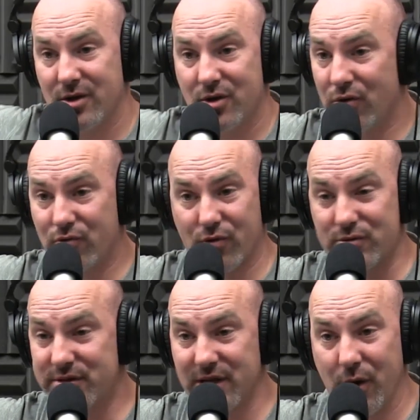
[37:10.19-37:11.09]
go
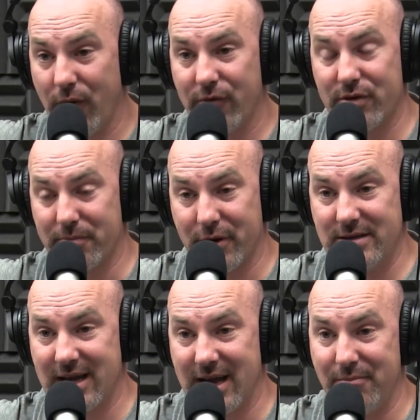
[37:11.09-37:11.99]
grossly over the
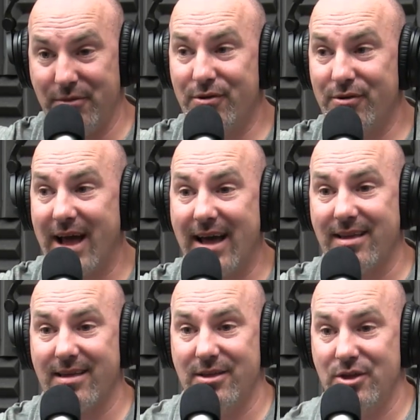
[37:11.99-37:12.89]
break time, you're not
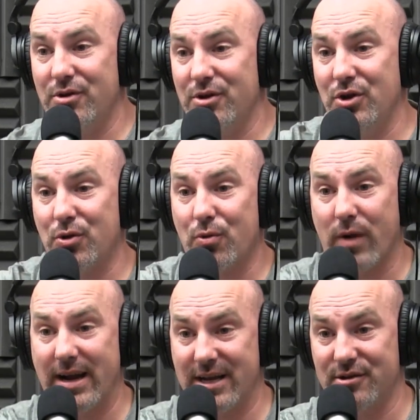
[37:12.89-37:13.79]
you, you're
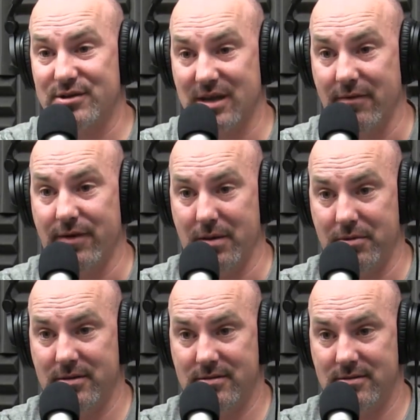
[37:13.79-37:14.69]
writing yourself
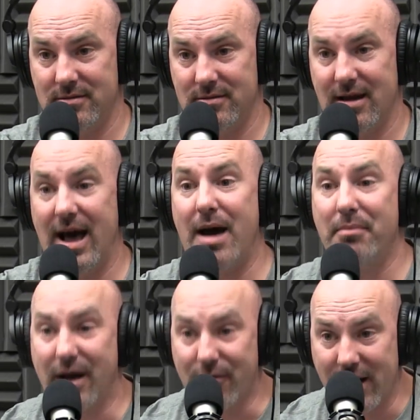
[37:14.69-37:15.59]
up.
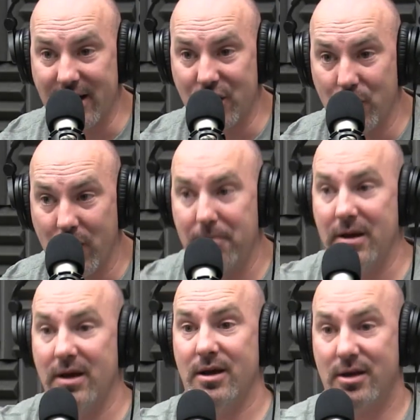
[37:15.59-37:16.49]
I'm not writing you up.
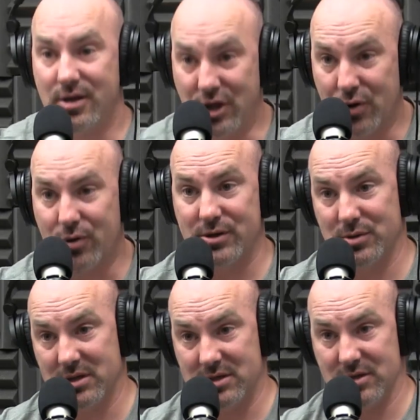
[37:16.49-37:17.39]
You're
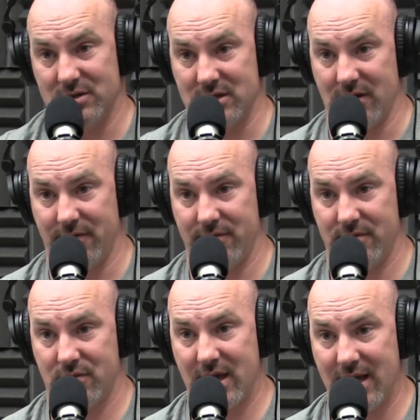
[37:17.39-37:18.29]
doing this to yourself.
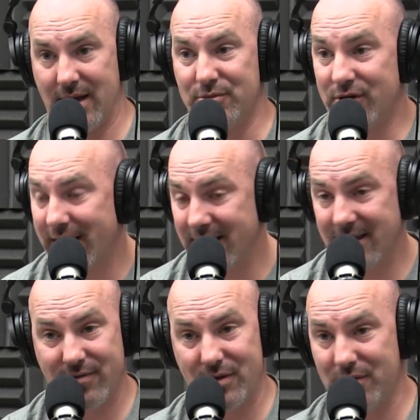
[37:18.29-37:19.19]
Okay, I'm trying to
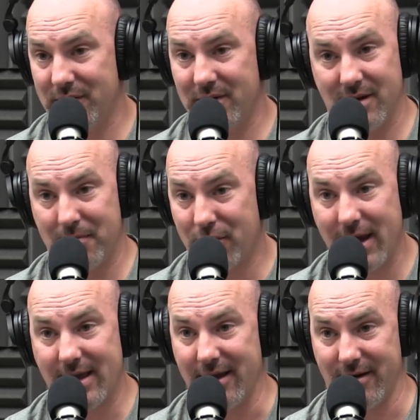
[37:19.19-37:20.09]
give you a
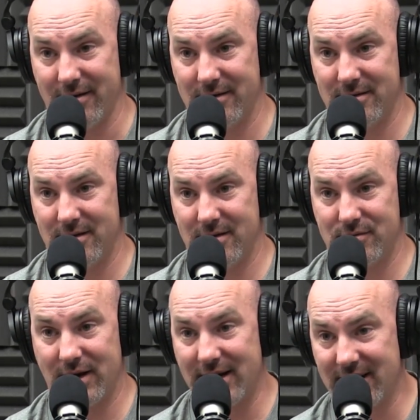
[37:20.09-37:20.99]
break here.
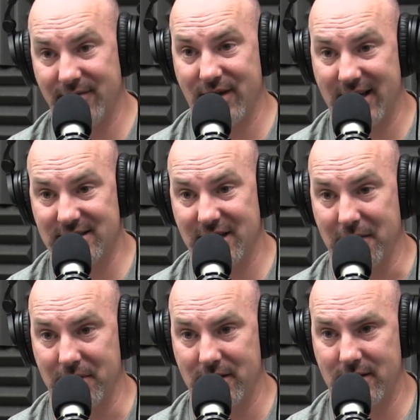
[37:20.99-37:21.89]
I'm trying to give you heads
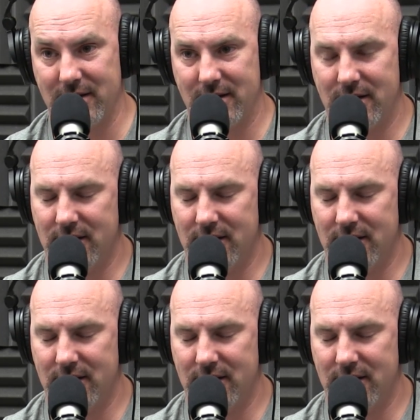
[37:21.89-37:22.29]
up for you.